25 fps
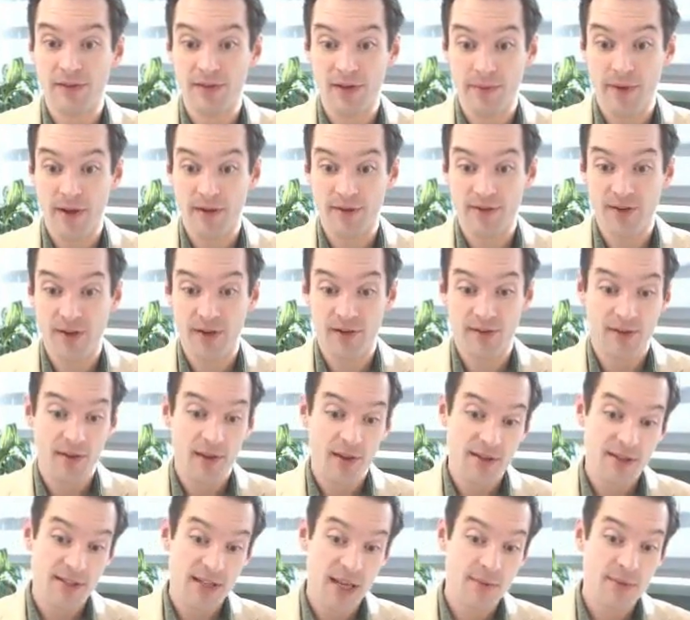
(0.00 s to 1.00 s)
Z mod 6.
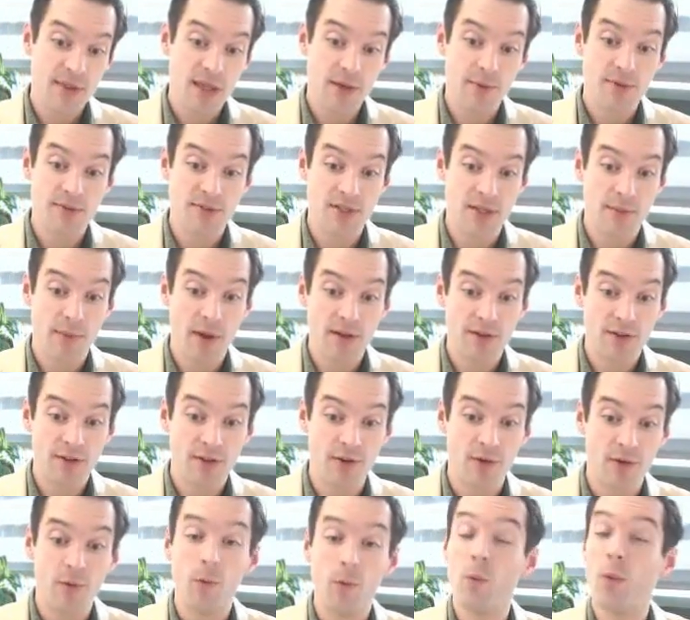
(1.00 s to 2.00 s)
Same thing with Z mod
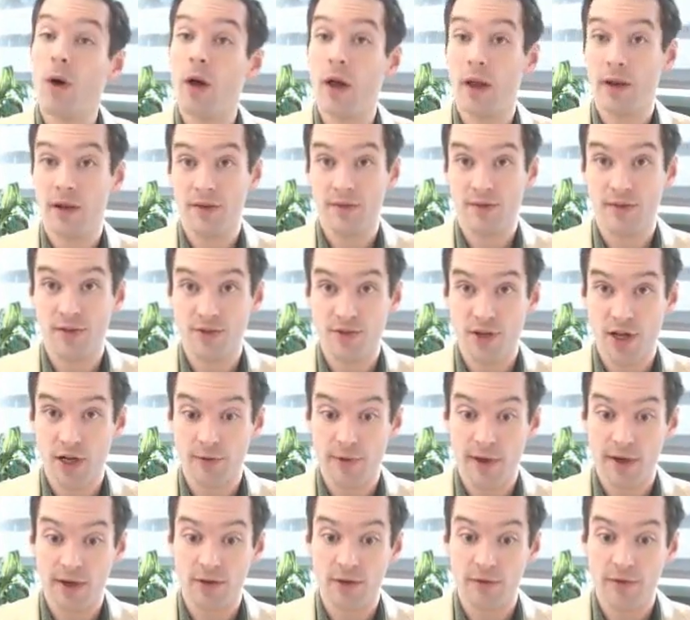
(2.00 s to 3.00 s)
2. 1 is a
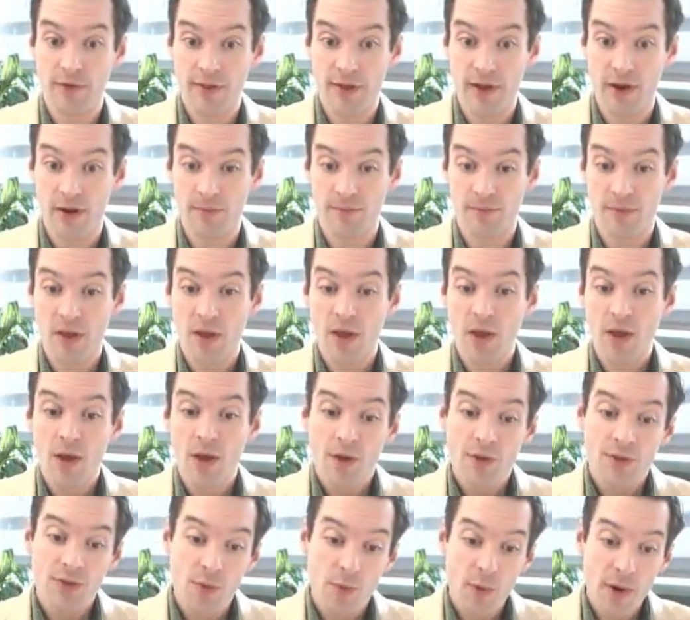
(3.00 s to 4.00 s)
generator over there.
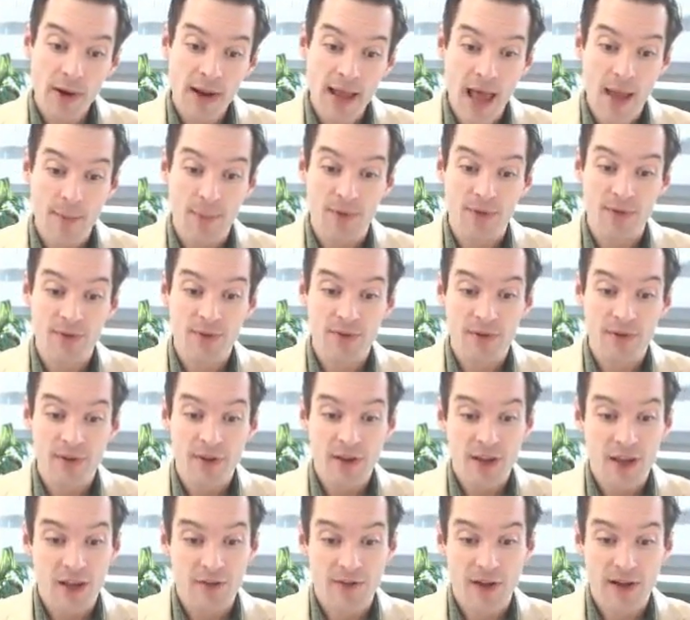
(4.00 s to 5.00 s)
So what happens
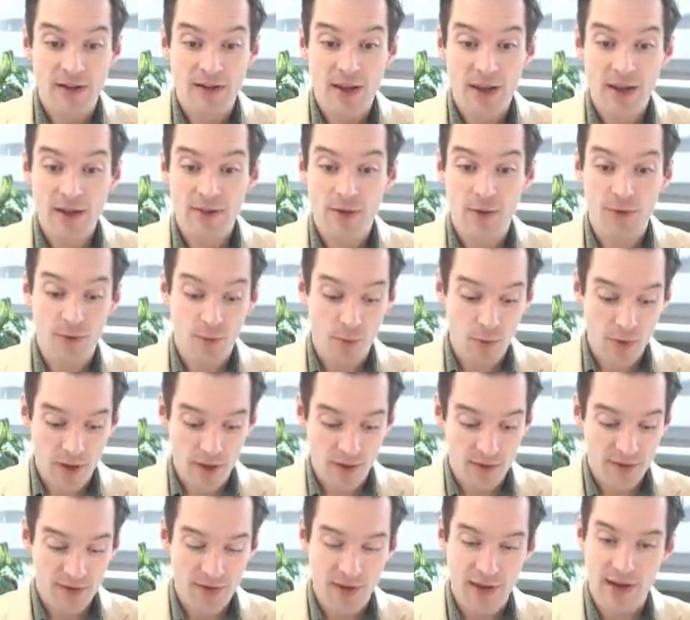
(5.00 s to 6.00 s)
if I take those
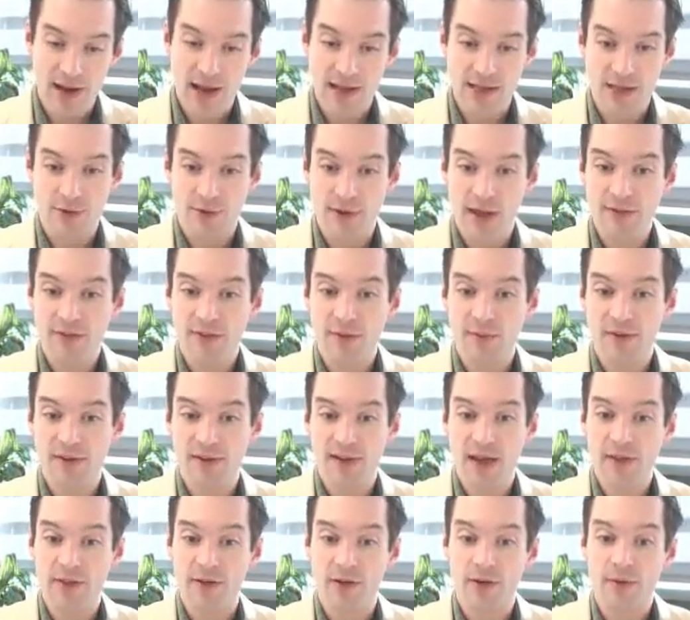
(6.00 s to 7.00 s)
1s and I unite them
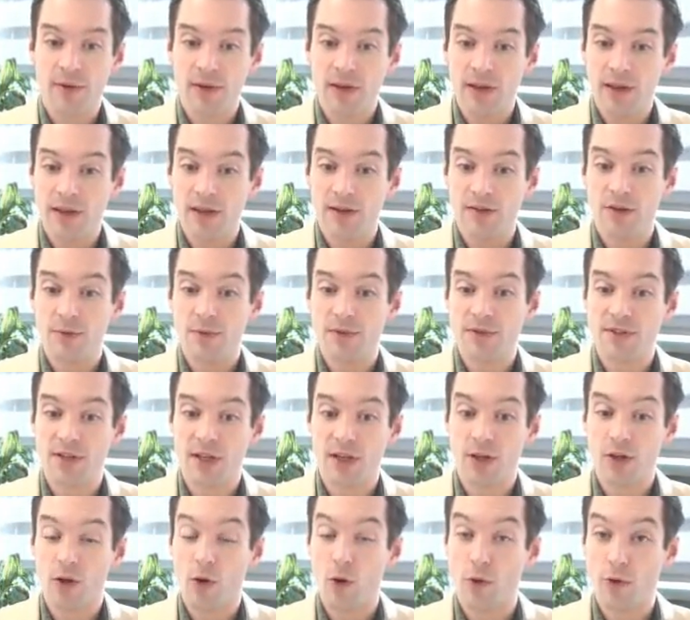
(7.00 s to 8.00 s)
together into a
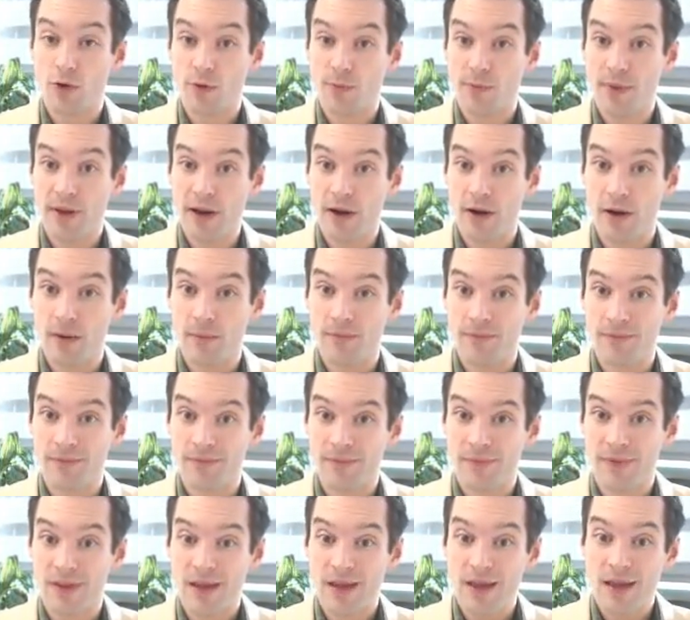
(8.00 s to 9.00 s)
single ordered pair?
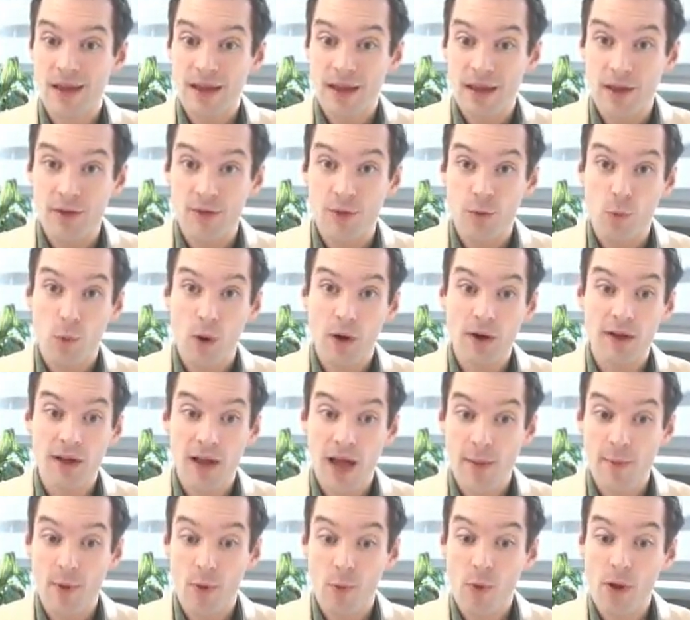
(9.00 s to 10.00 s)
is 1
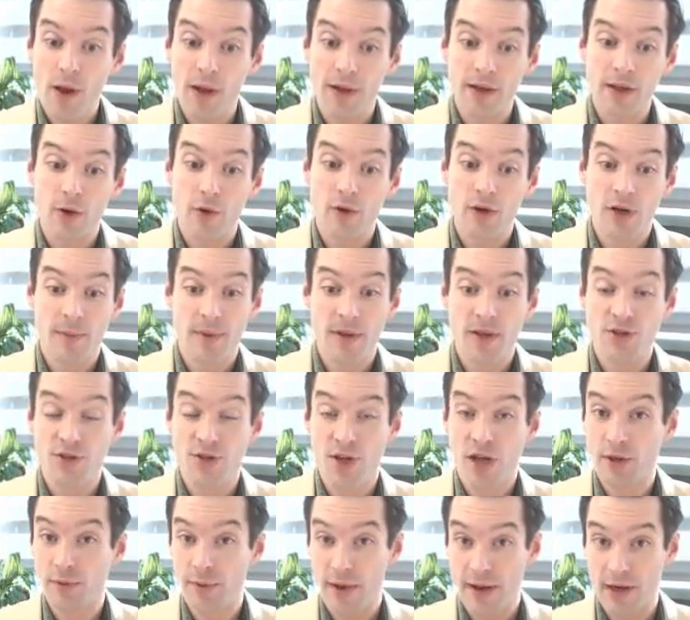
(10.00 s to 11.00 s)
comma 1 going to be a
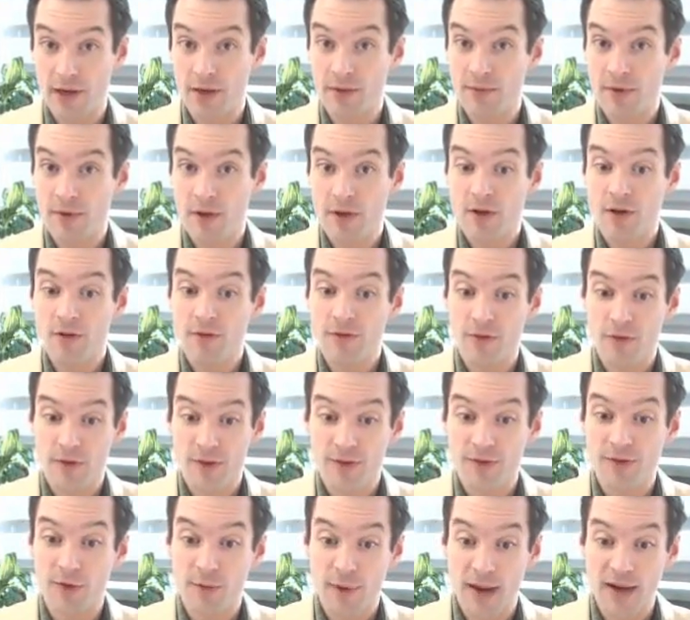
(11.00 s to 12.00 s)
generator for
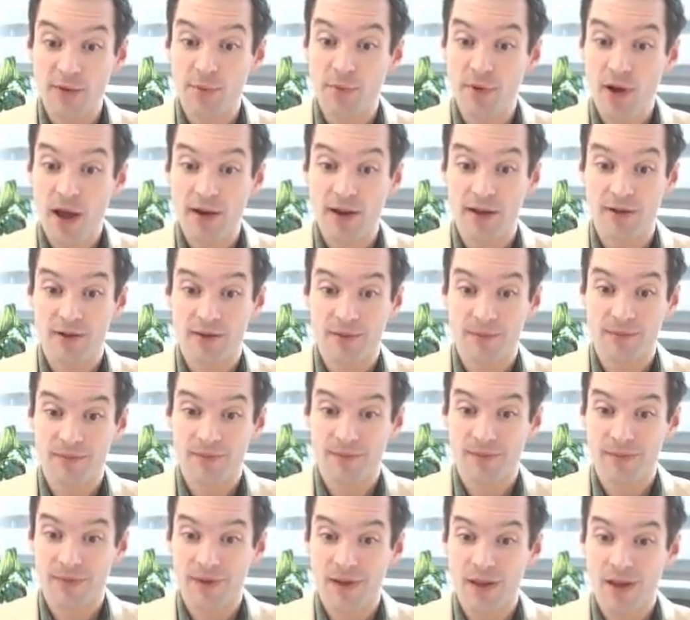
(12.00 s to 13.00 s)
this direct product?
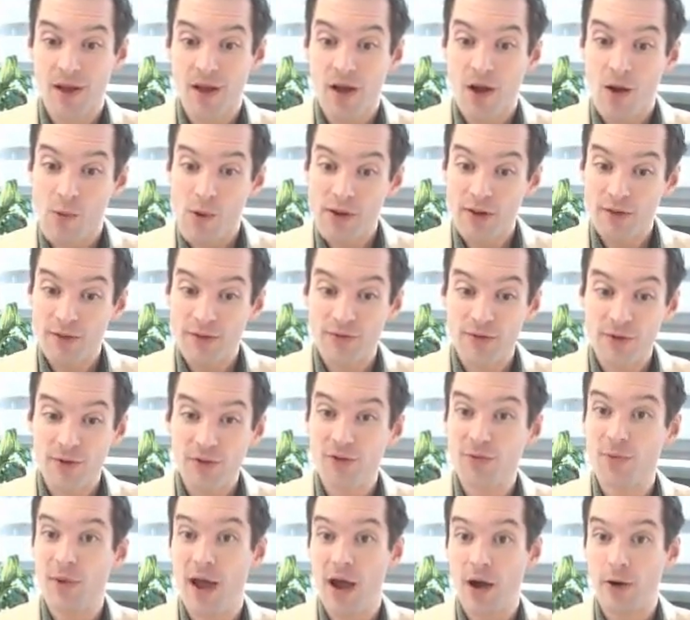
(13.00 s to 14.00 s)
Well, its
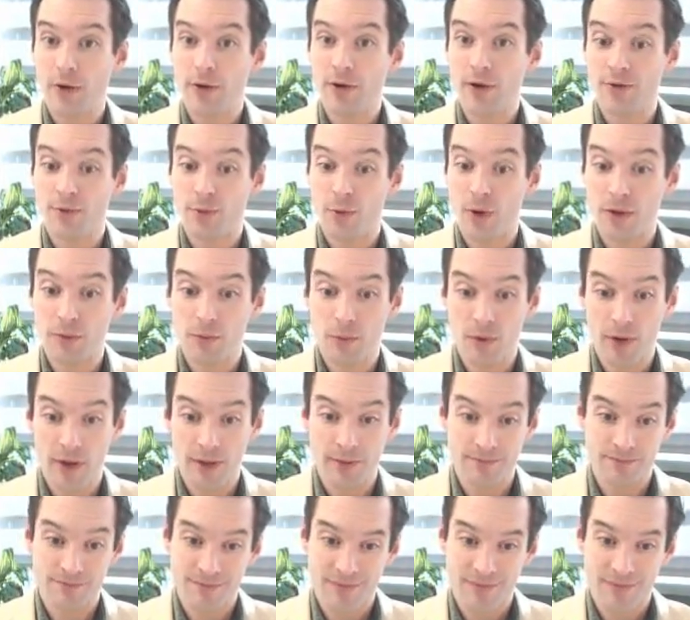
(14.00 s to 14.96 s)
first power is 1, 1.